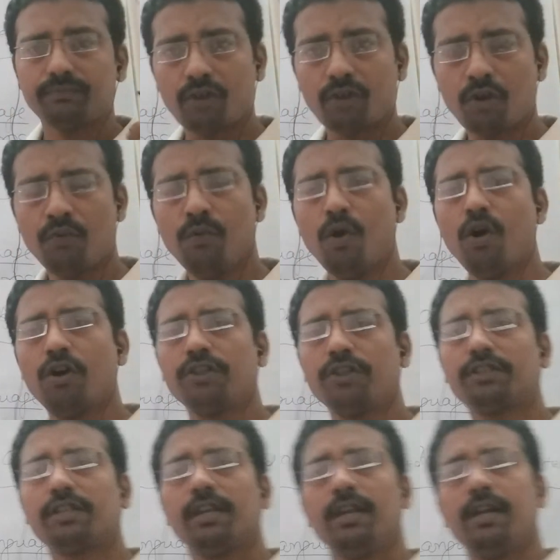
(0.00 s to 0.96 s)

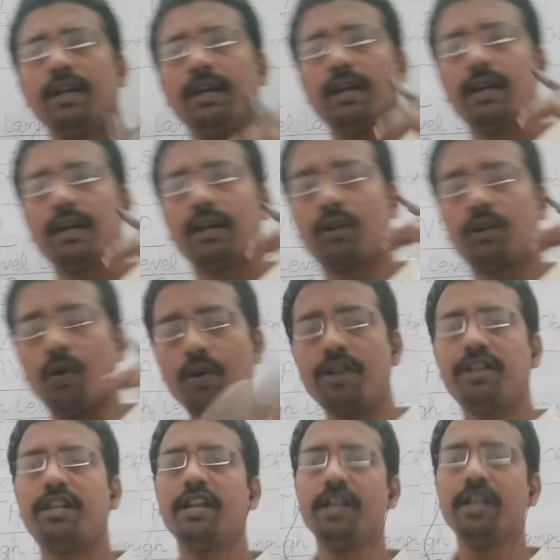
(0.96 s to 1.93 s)
was
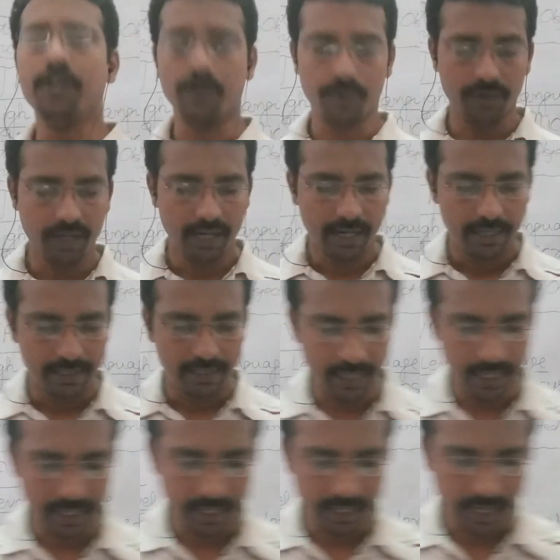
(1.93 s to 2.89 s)
continued
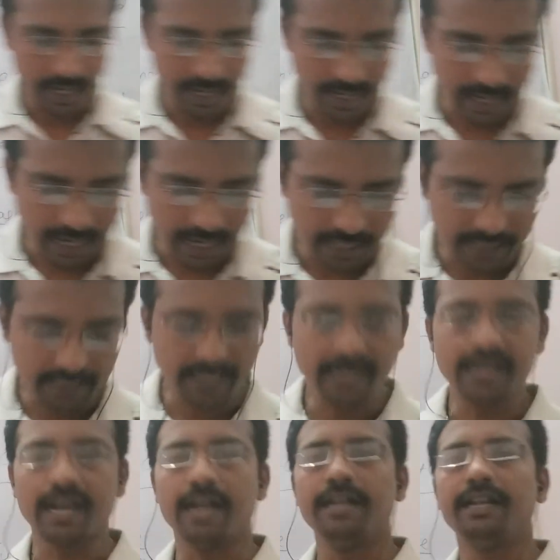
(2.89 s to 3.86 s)
till
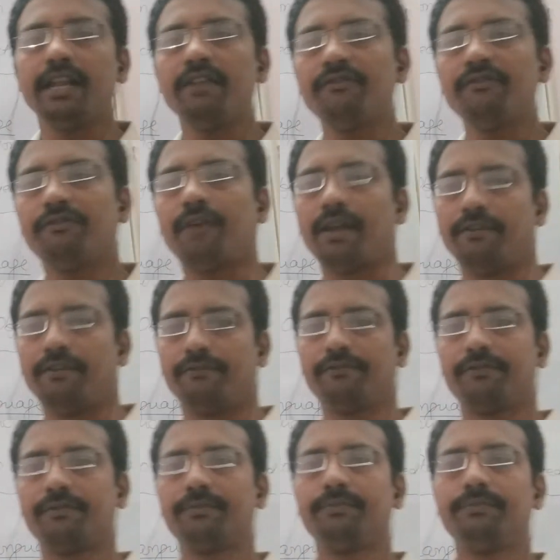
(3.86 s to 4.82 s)
1995.
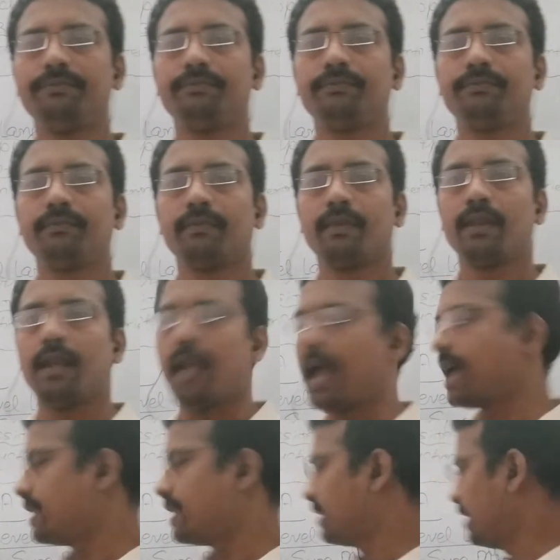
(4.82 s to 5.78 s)

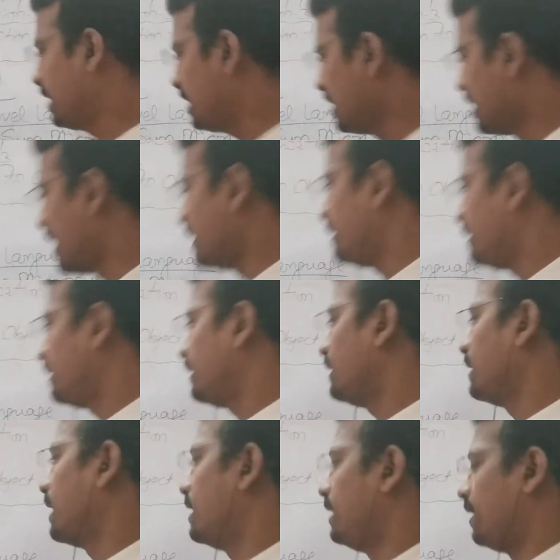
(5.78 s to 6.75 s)
And in
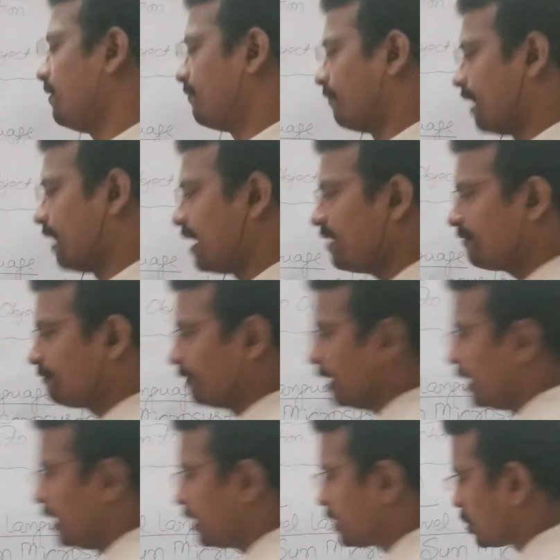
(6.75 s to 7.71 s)
1995,
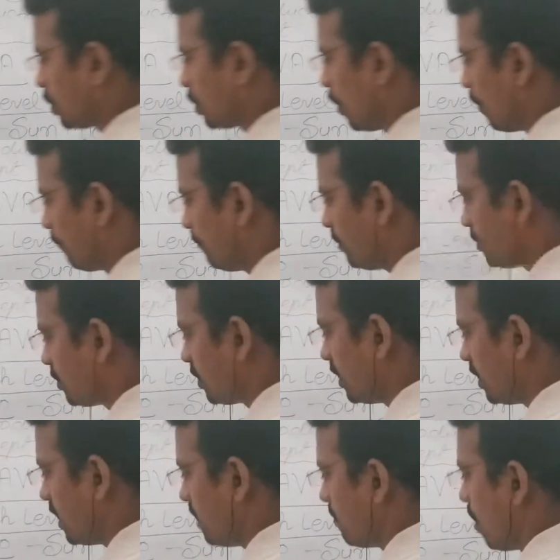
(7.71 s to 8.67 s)
its
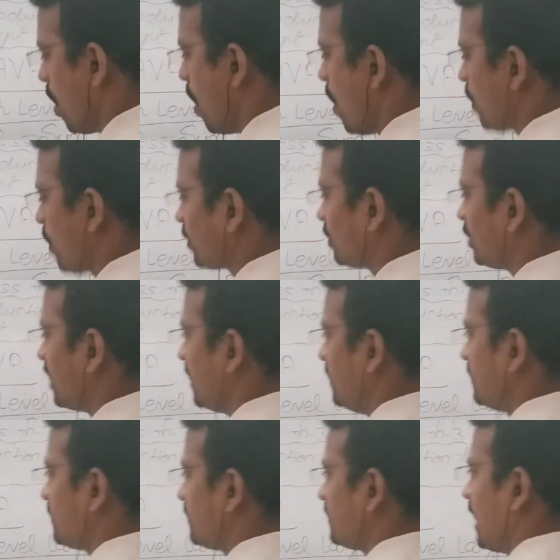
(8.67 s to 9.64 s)
official name of
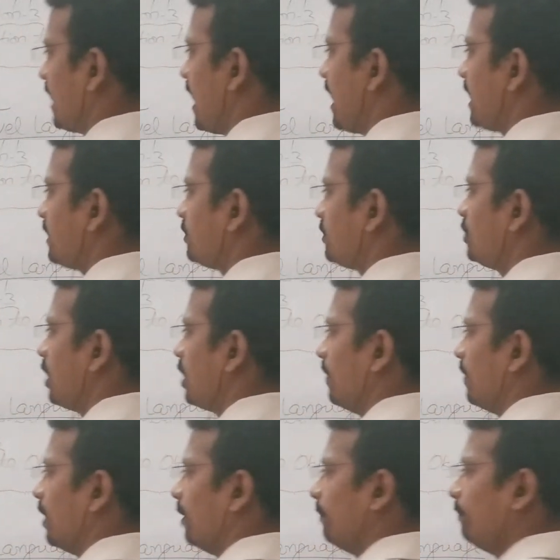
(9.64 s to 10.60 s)
changed as
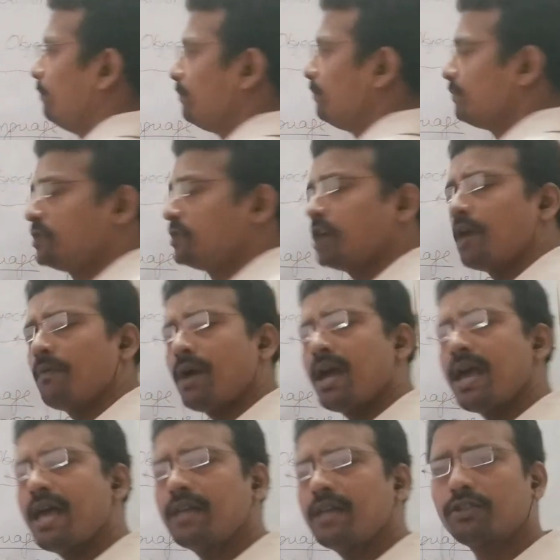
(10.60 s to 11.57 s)
Java. Java
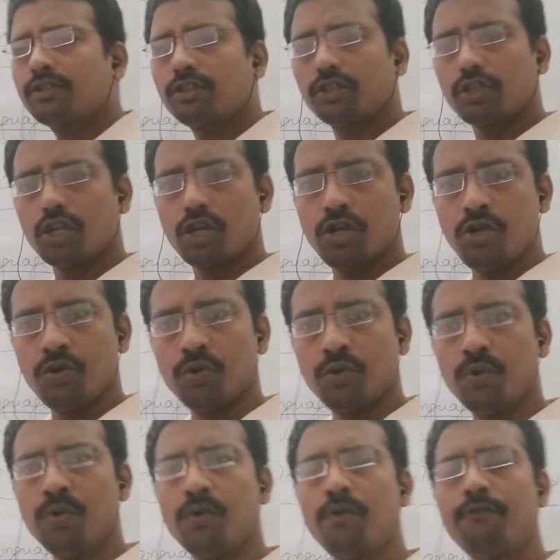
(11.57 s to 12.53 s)
has
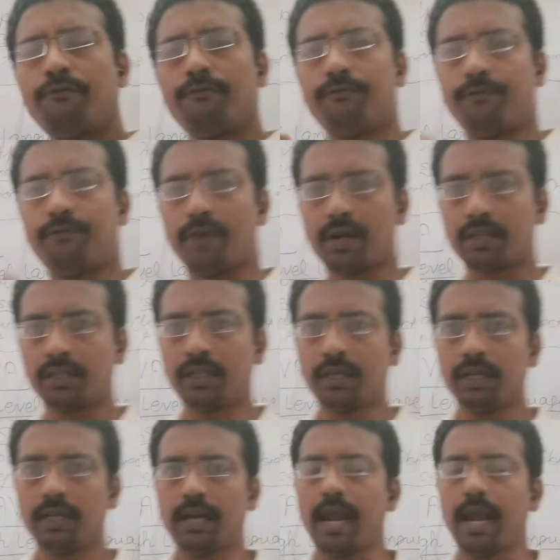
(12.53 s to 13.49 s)
no
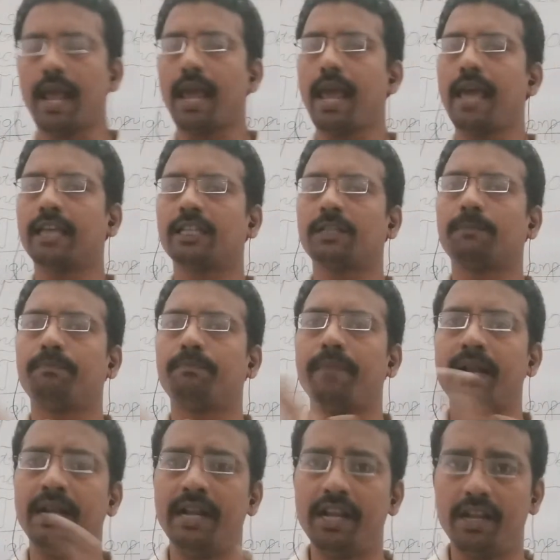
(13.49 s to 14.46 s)
further
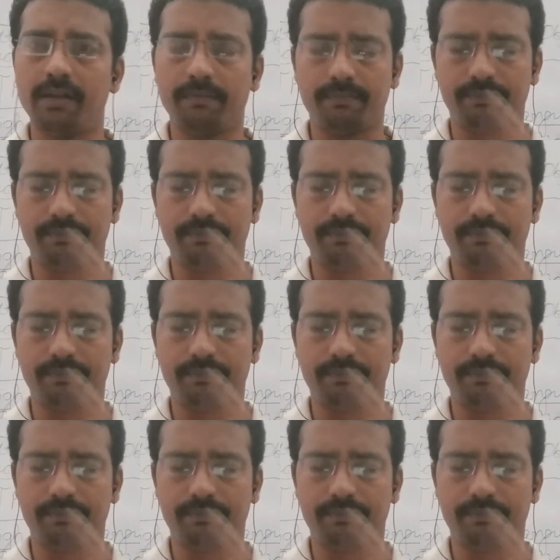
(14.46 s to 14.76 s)
expansion.